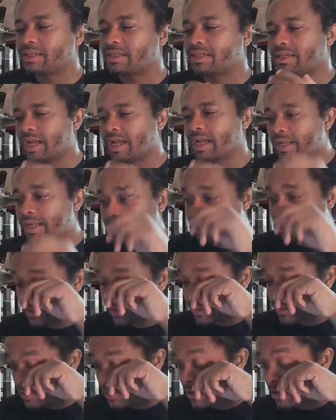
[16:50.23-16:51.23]
not
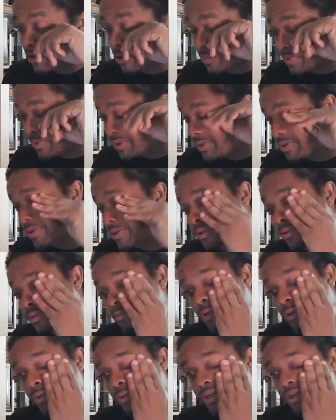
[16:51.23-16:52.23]
Ethiopia,
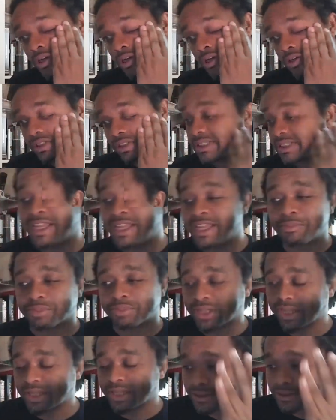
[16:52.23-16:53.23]
but we know it's the same
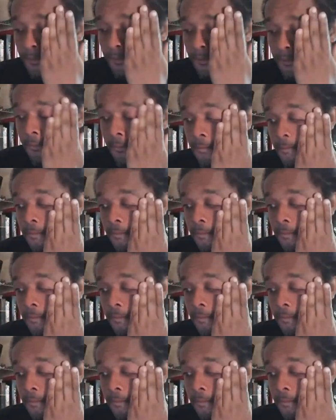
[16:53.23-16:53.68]
place.